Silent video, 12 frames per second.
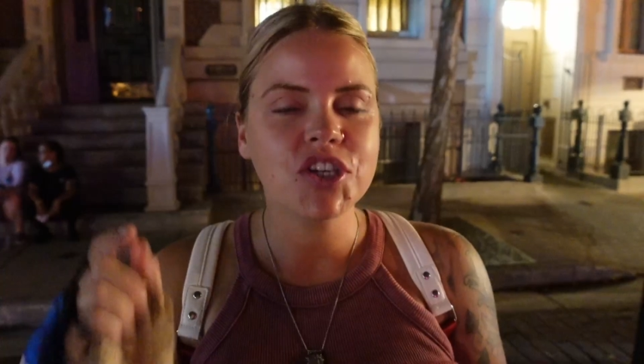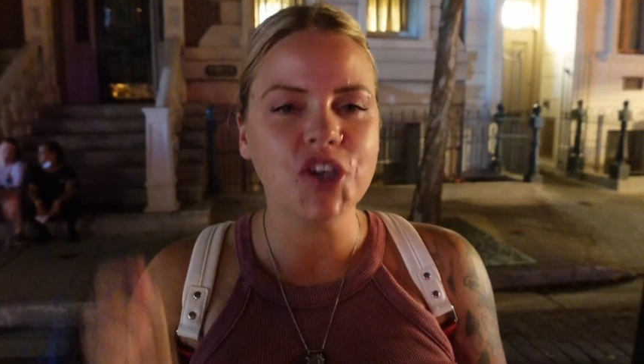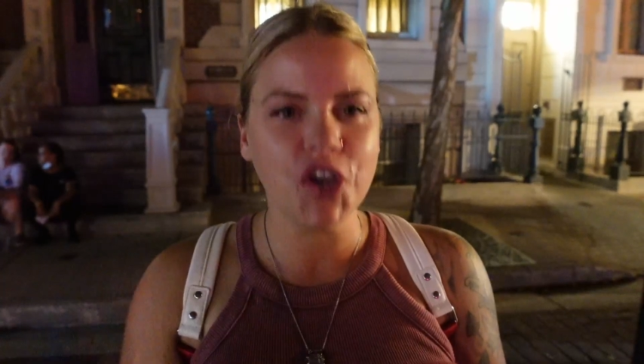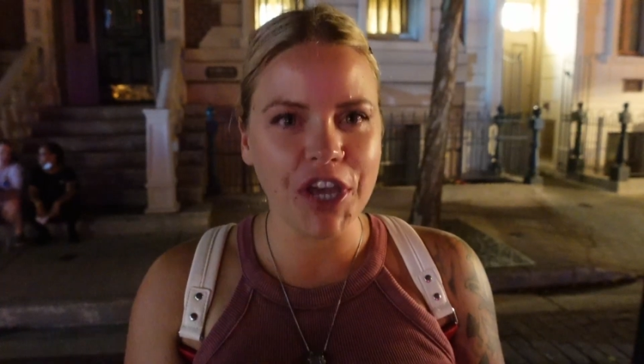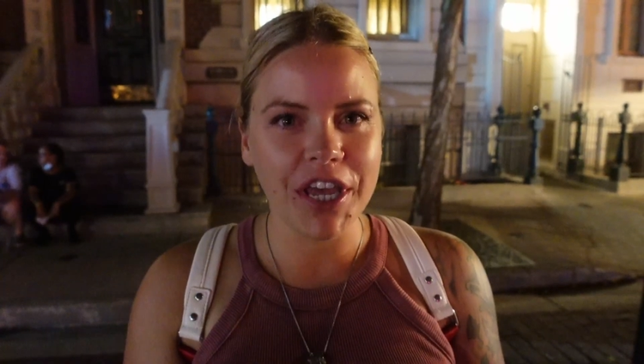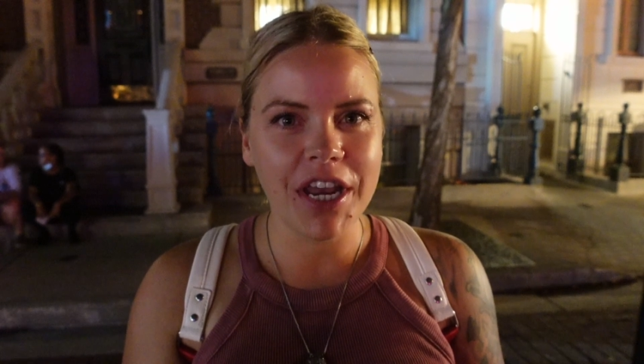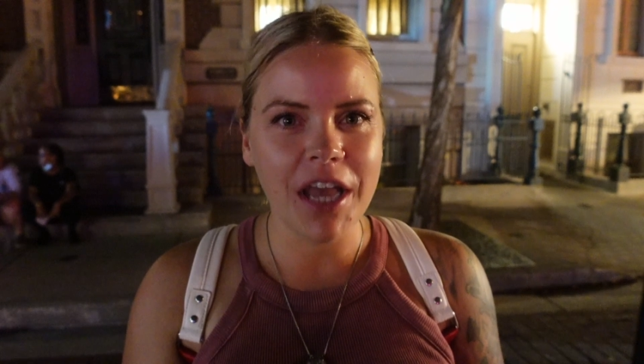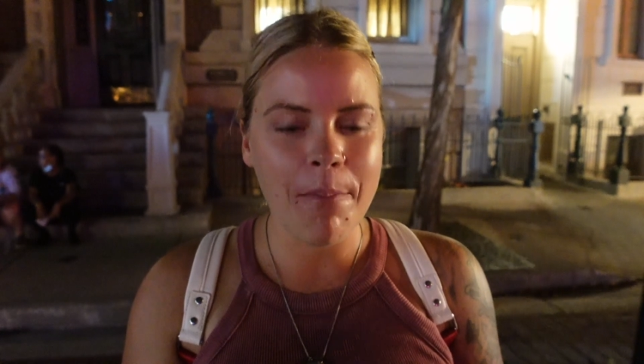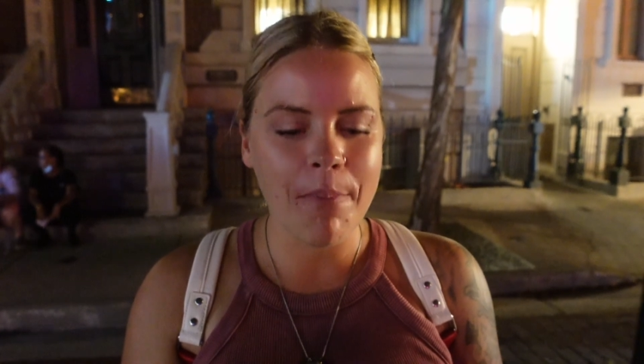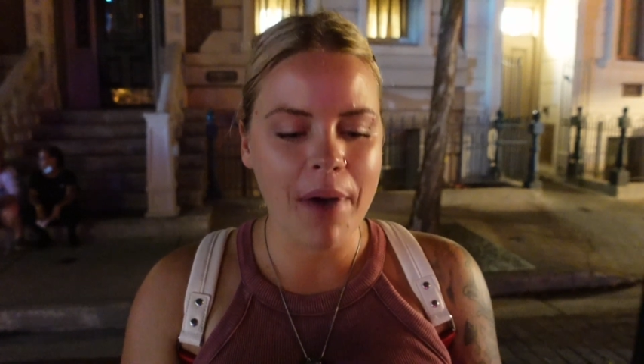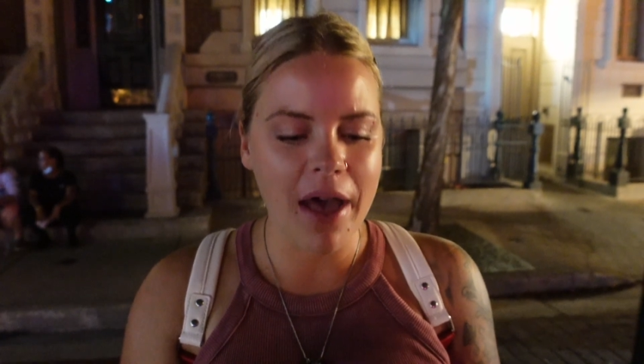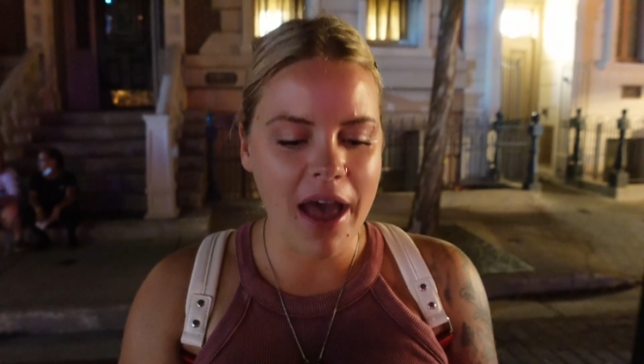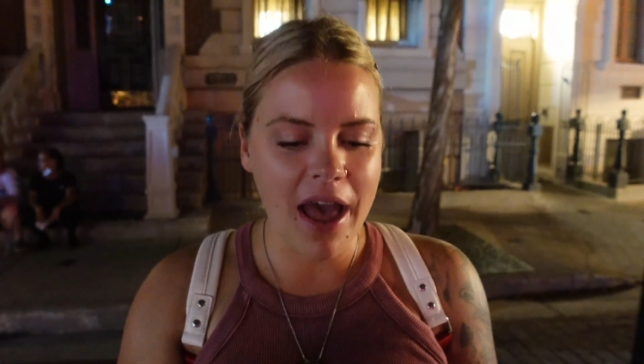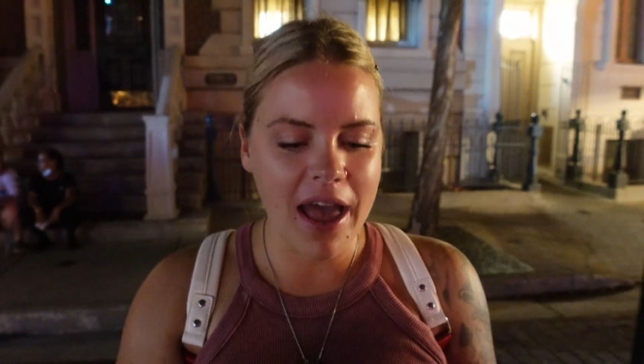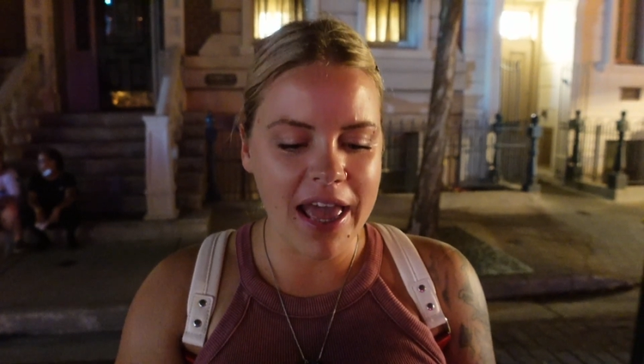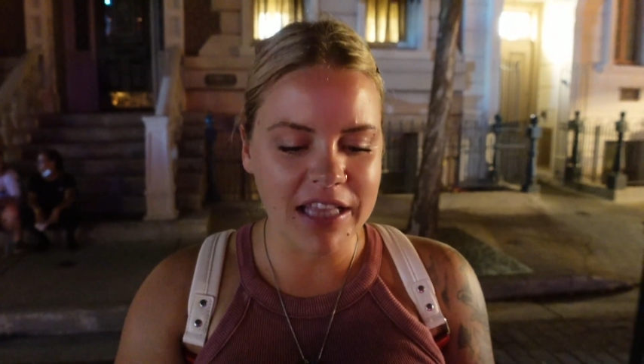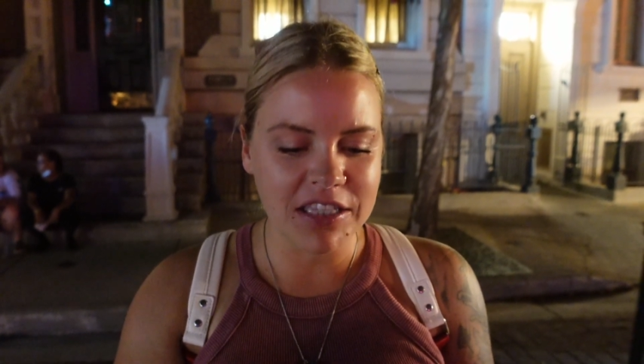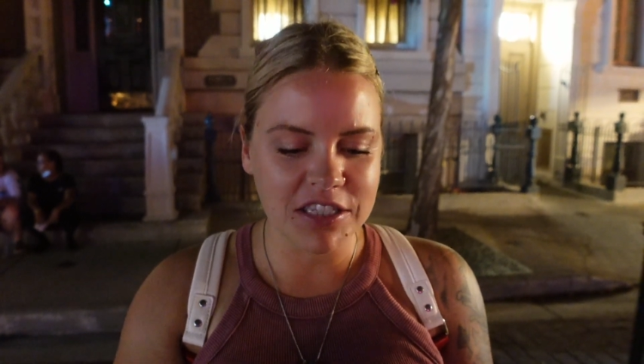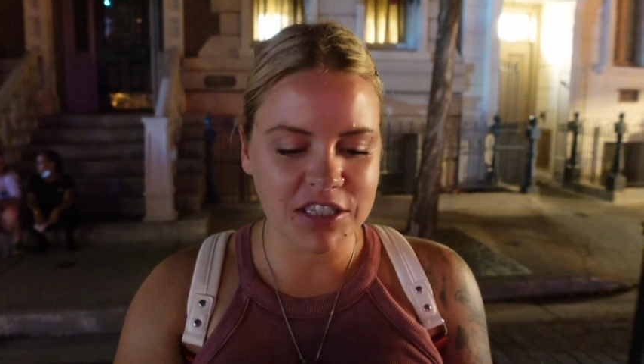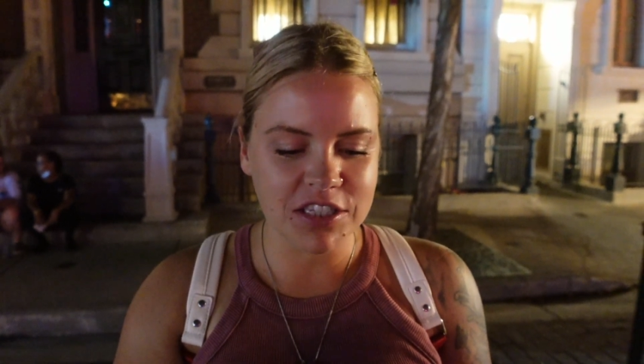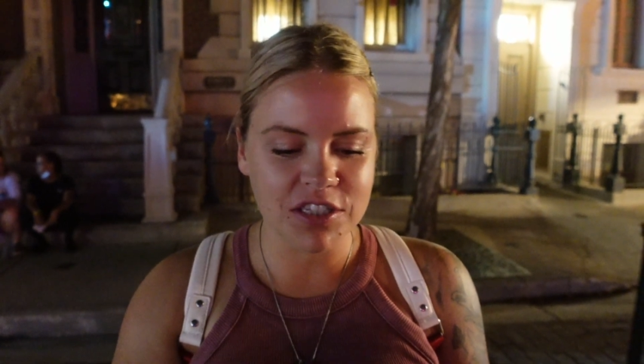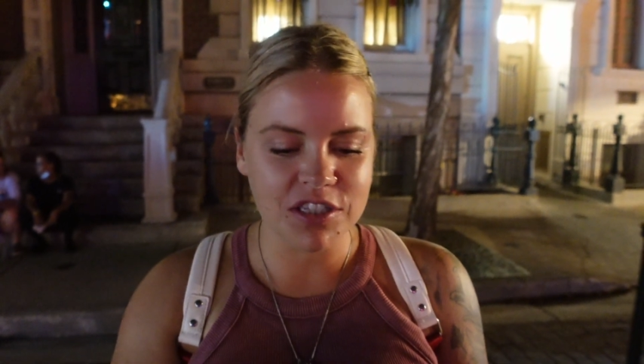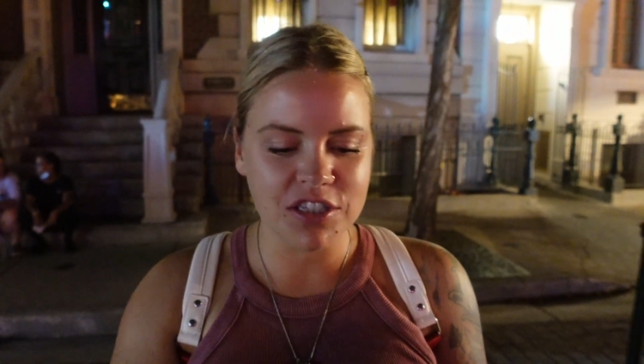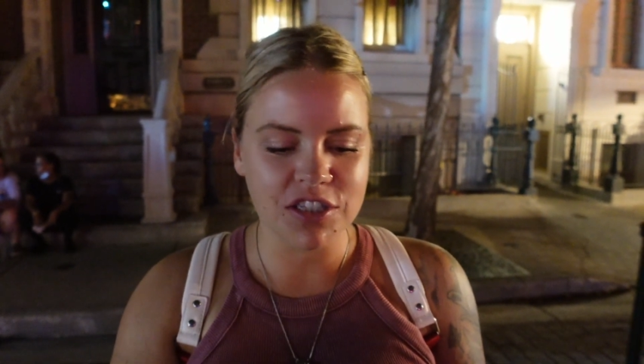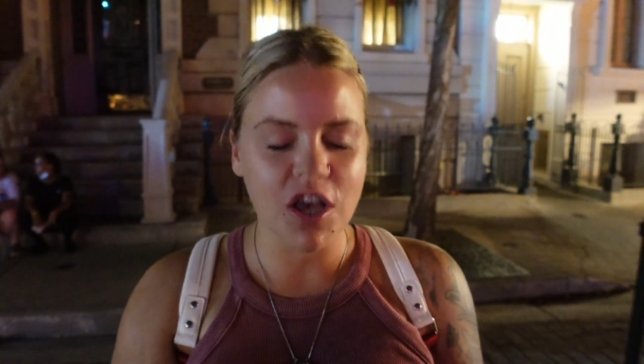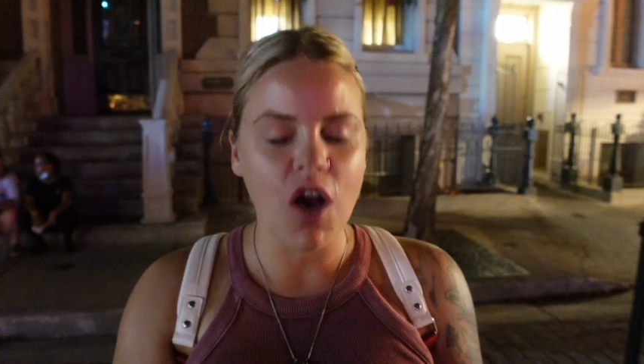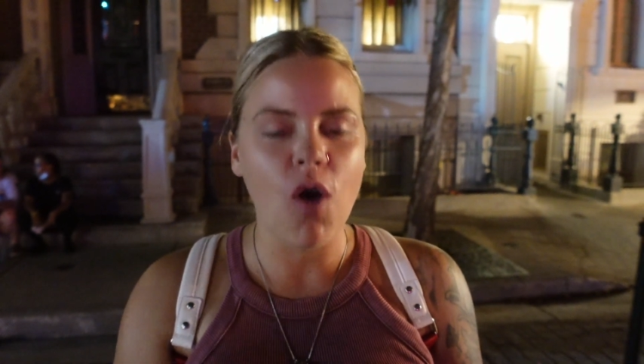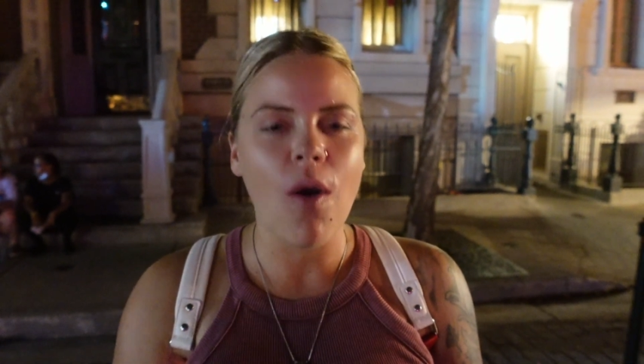Good, but it's so